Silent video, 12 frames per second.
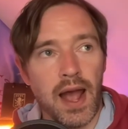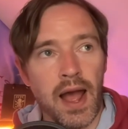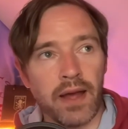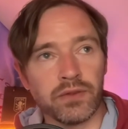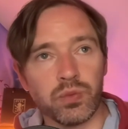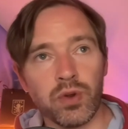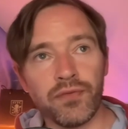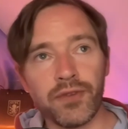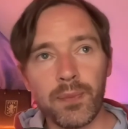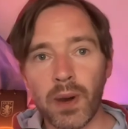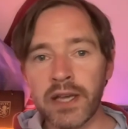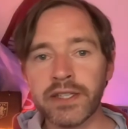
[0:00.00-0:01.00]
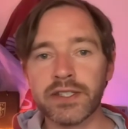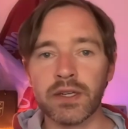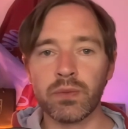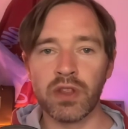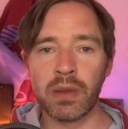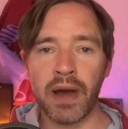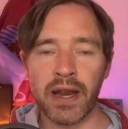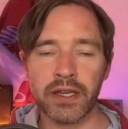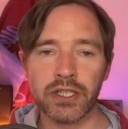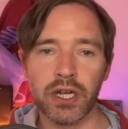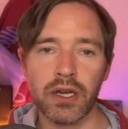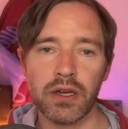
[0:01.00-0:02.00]
And we've replaced him with a
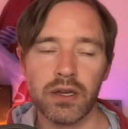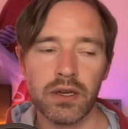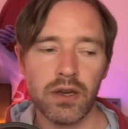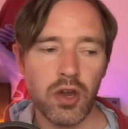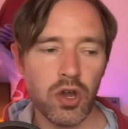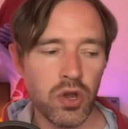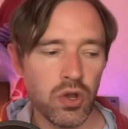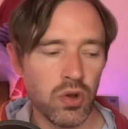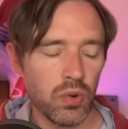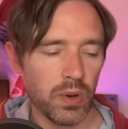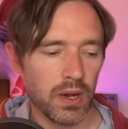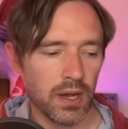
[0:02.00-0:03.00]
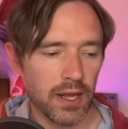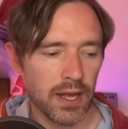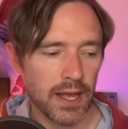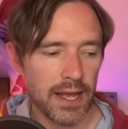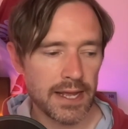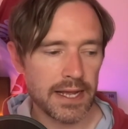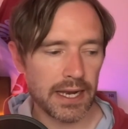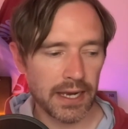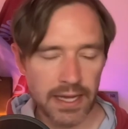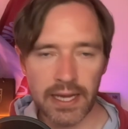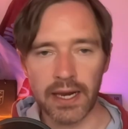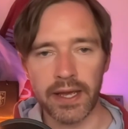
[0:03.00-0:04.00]
manager who
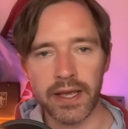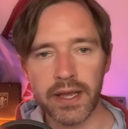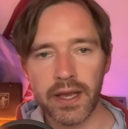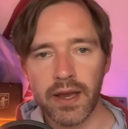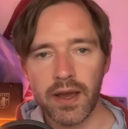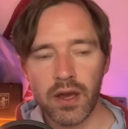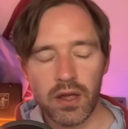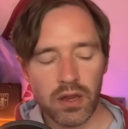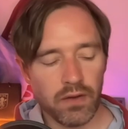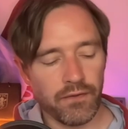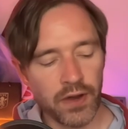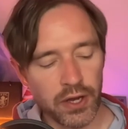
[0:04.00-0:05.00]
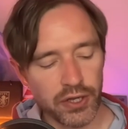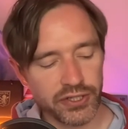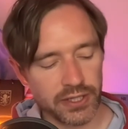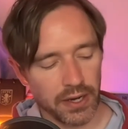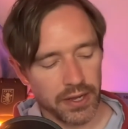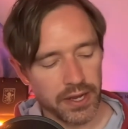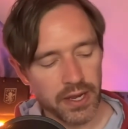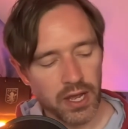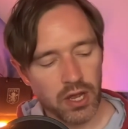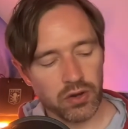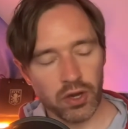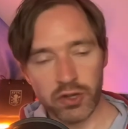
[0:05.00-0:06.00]
clearly, firstly,
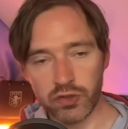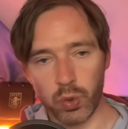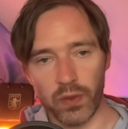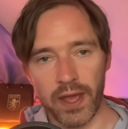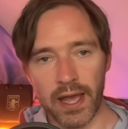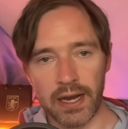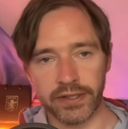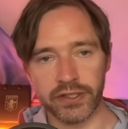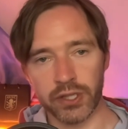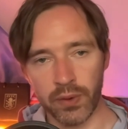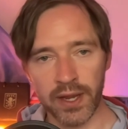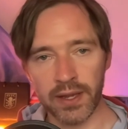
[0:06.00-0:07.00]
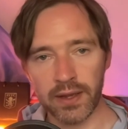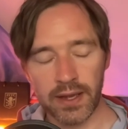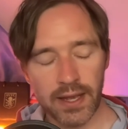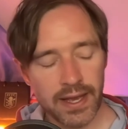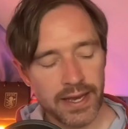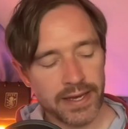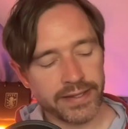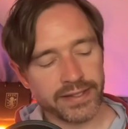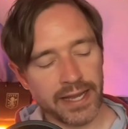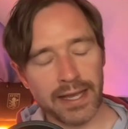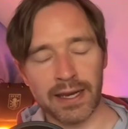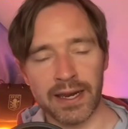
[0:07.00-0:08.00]
knows what the hell he's doing.
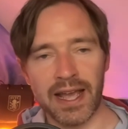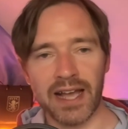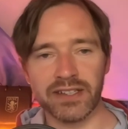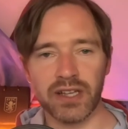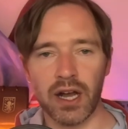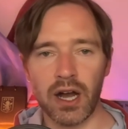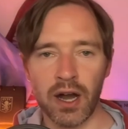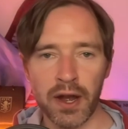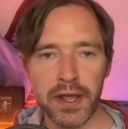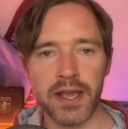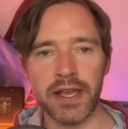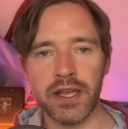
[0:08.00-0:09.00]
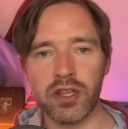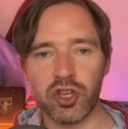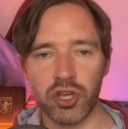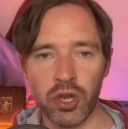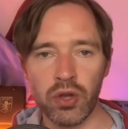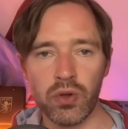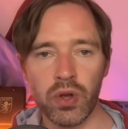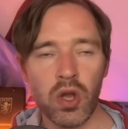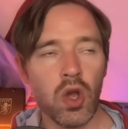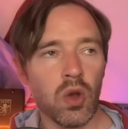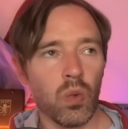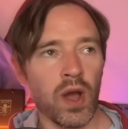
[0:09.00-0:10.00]
Secondly, has a high EQ
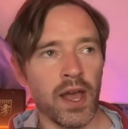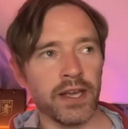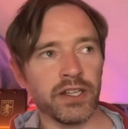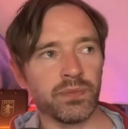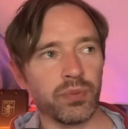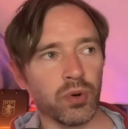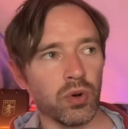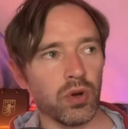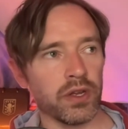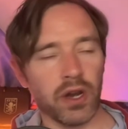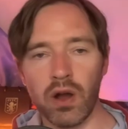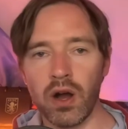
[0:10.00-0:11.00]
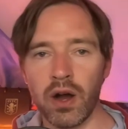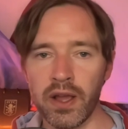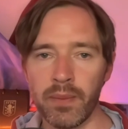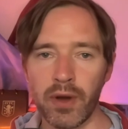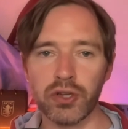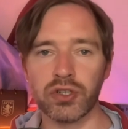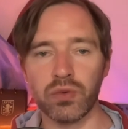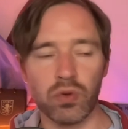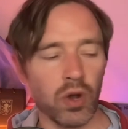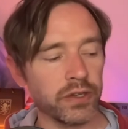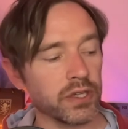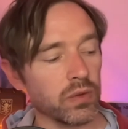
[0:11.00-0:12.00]
where he's brought, high emotional
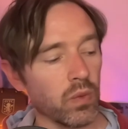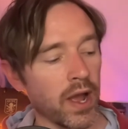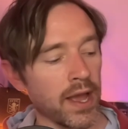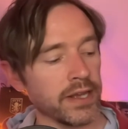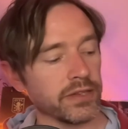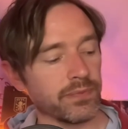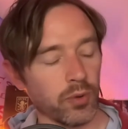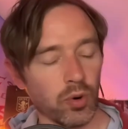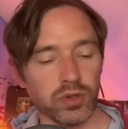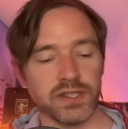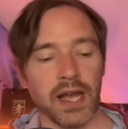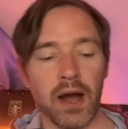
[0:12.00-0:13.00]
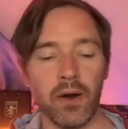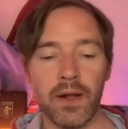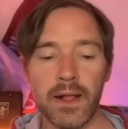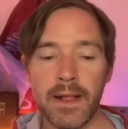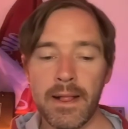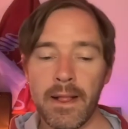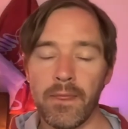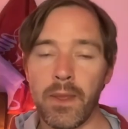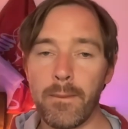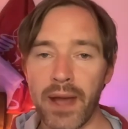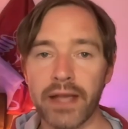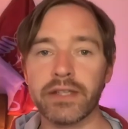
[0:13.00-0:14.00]
quotient, where he's brought out the
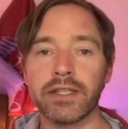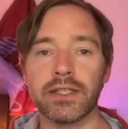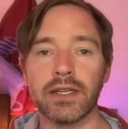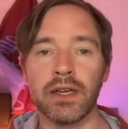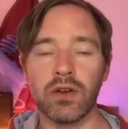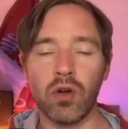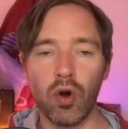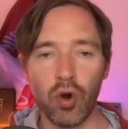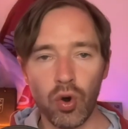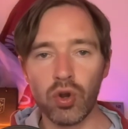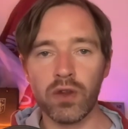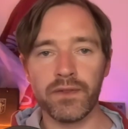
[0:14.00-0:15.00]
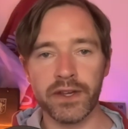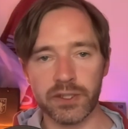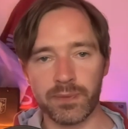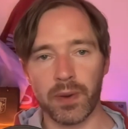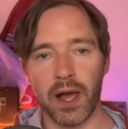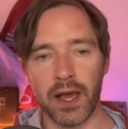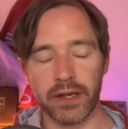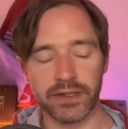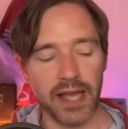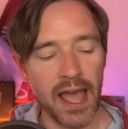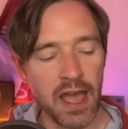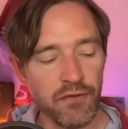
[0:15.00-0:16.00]
best in all of these players.
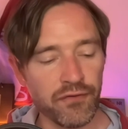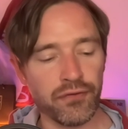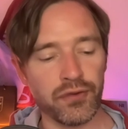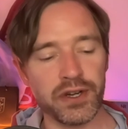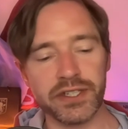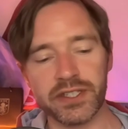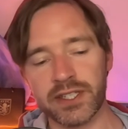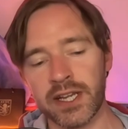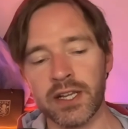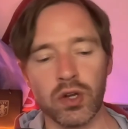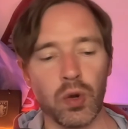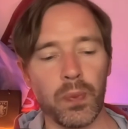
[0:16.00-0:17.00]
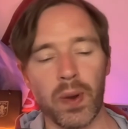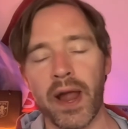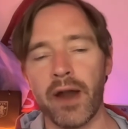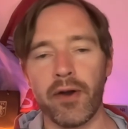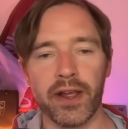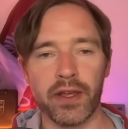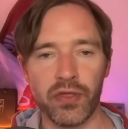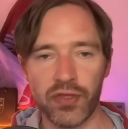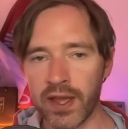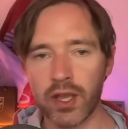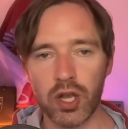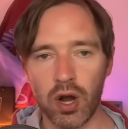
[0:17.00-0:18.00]
Every single player I can
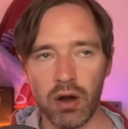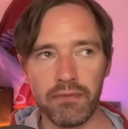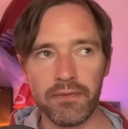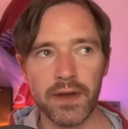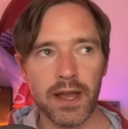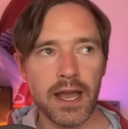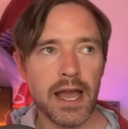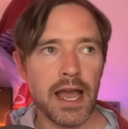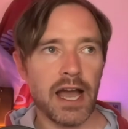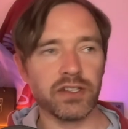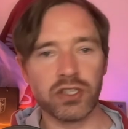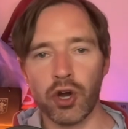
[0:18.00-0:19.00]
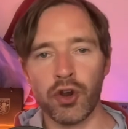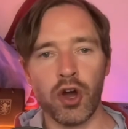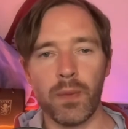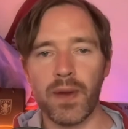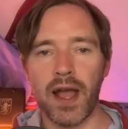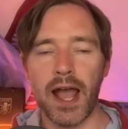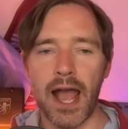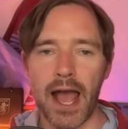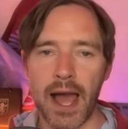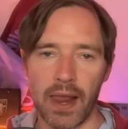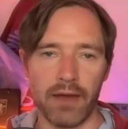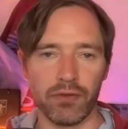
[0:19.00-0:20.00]
think of has gone up
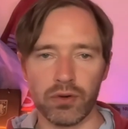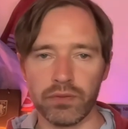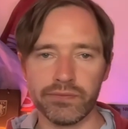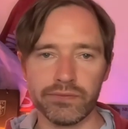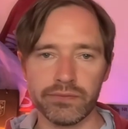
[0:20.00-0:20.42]
a level.